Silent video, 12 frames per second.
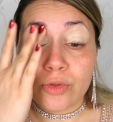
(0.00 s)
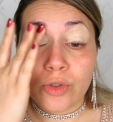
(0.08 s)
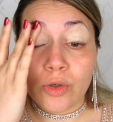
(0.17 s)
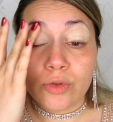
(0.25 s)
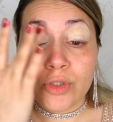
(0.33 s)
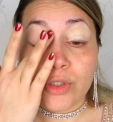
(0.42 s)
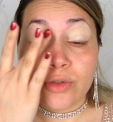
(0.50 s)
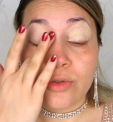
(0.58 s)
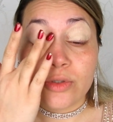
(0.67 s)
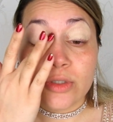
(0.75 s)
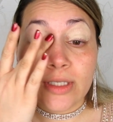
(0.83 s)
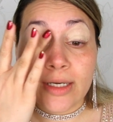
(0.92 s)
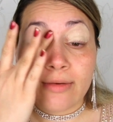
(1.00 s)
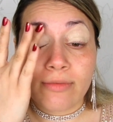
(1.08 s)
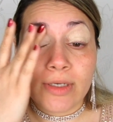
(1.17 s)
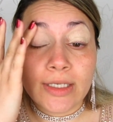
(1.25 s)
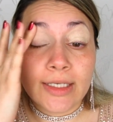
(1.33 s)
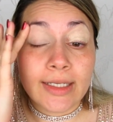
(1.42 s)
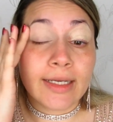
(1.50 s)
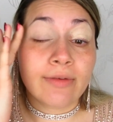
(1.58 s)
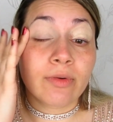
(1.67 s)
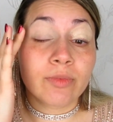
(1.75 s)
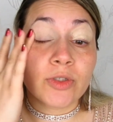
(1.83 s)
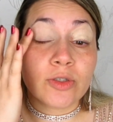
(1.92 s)
go-tos that I really like
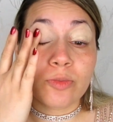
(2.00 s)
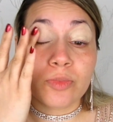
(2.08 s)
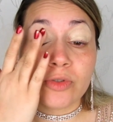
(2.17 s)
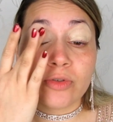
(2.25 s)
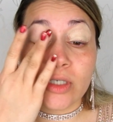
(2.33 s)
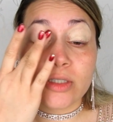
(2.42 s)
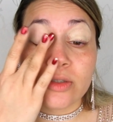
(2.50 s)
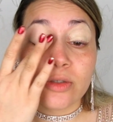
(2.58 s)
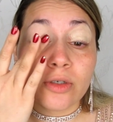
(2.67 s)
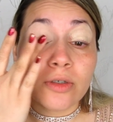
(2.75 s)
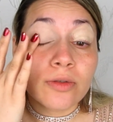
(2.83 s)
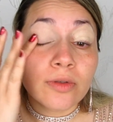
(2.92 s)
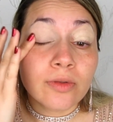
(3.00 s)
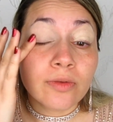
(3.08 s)
from the super drugstore.